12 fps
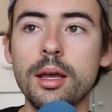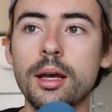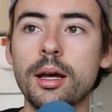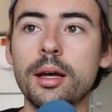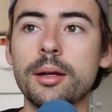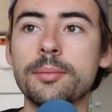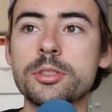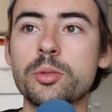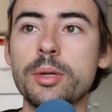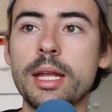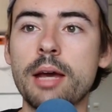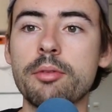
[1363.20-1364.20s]
So
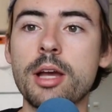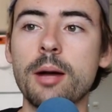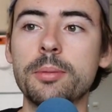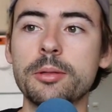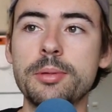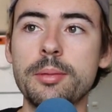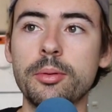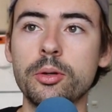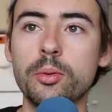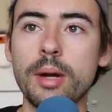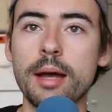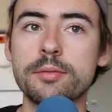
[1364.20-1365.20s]
we can have a couple of people
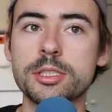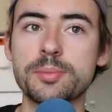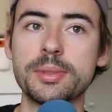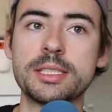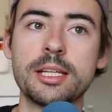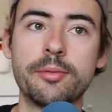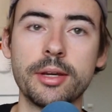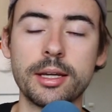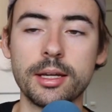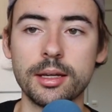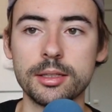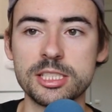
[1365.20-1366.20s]
who have
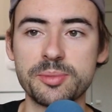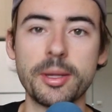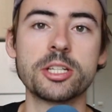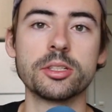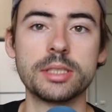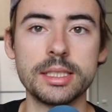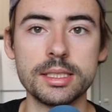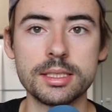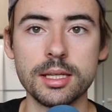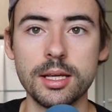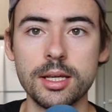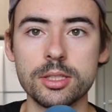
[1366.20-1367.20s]
specific specialties.
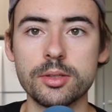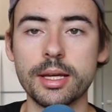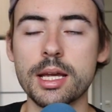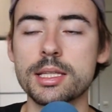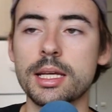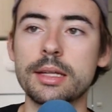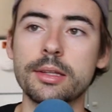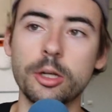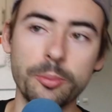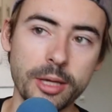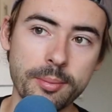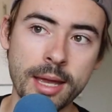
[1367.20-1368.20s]
So like I said,
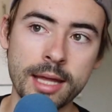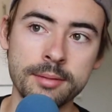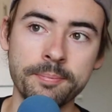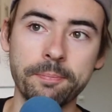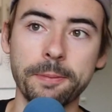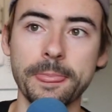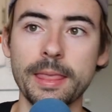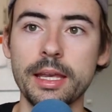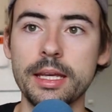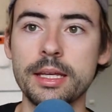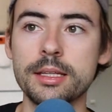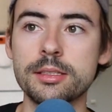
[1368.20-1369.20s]
Little Big Man
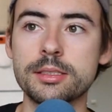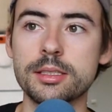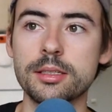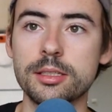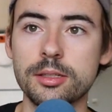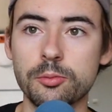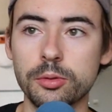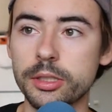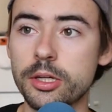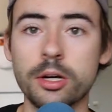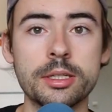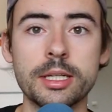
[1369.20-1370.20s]
is really
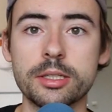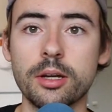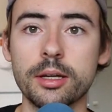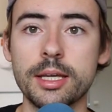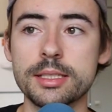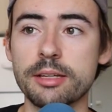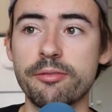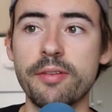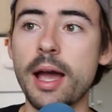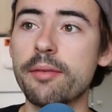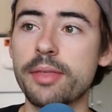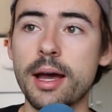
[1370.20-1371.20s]
good on TikTok. He has like
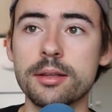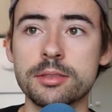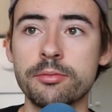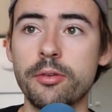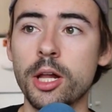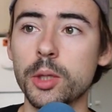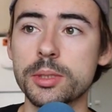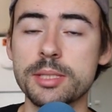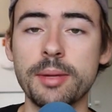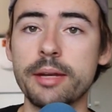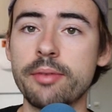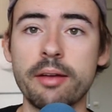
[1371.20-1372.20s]
5,000 followers. He
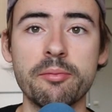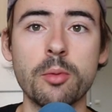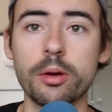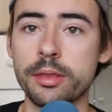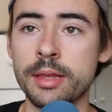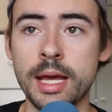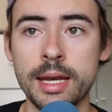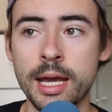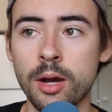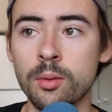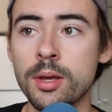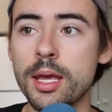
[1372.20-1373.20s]
might even have more than that
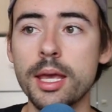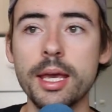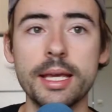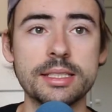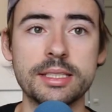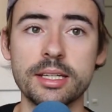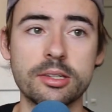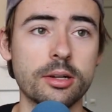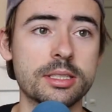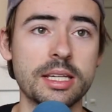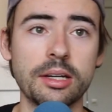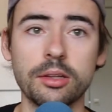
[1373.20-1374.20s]
now. His
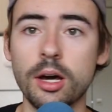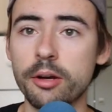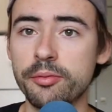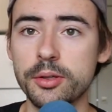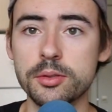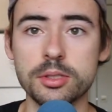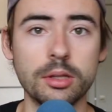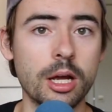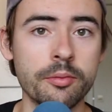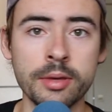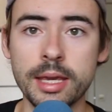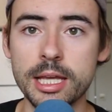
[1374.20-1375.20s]
TikToks get a lot of views, a lot
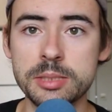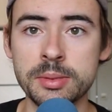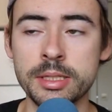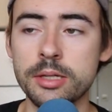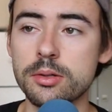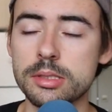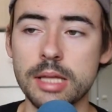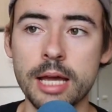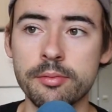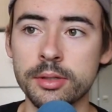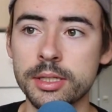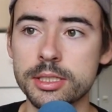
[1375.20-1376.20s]
of engagement. He goes
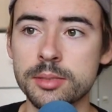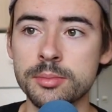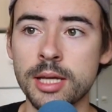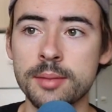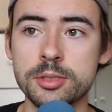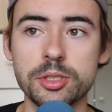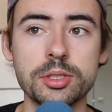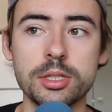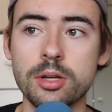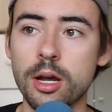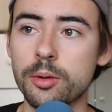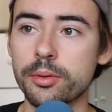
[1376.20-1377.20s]
live on there sometimes just to
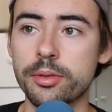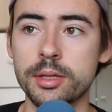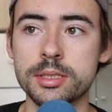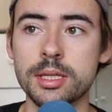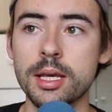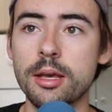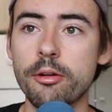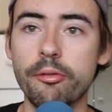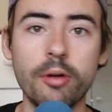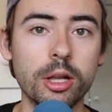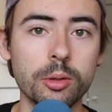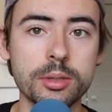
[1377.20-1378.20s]
talk with his
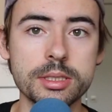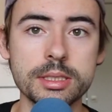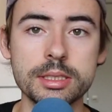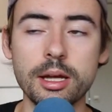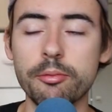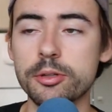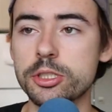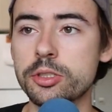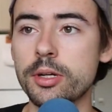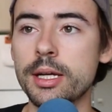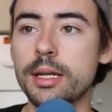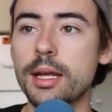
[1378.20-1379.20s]
followers and stuff, which is
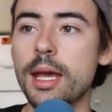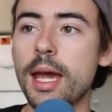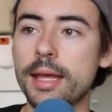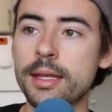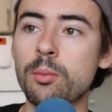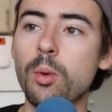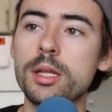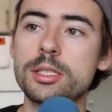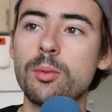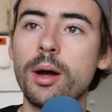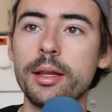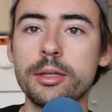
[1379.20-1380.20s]
great. And then once
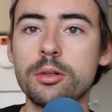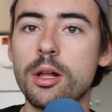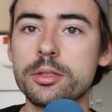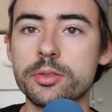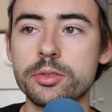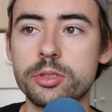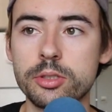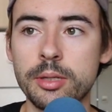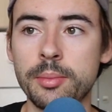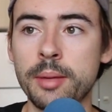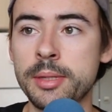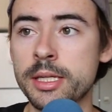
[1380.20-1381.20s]
in a while, he'll also
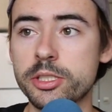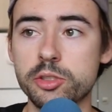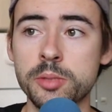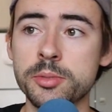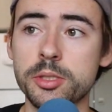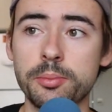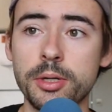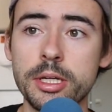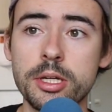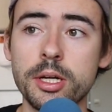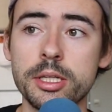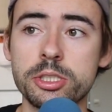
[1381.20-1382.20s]
stream. I mean, his streams are pretty good.